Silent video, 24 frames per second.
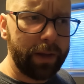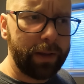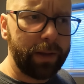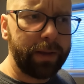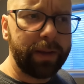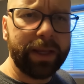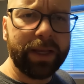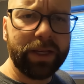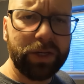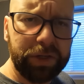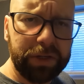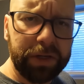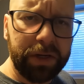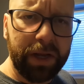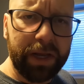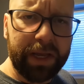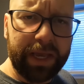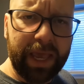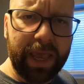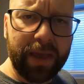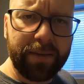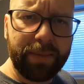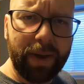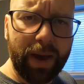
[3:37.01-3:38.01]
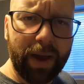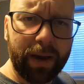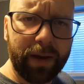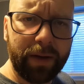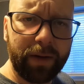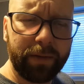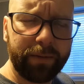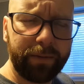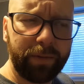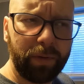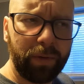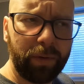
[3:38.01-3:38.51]
Then the engine light came back
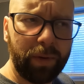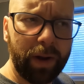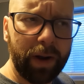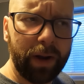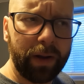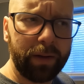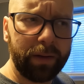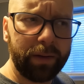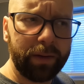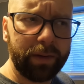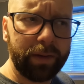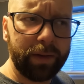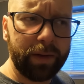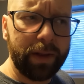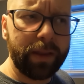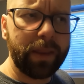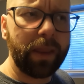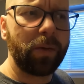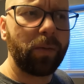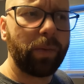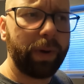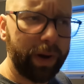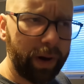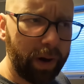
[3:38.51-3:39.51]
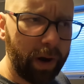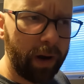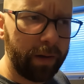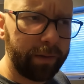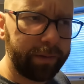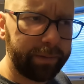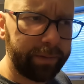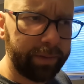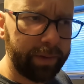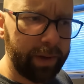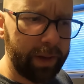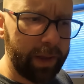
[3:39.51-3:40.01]
on for a while and then went
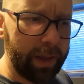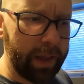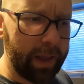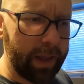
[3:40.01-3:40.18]
off.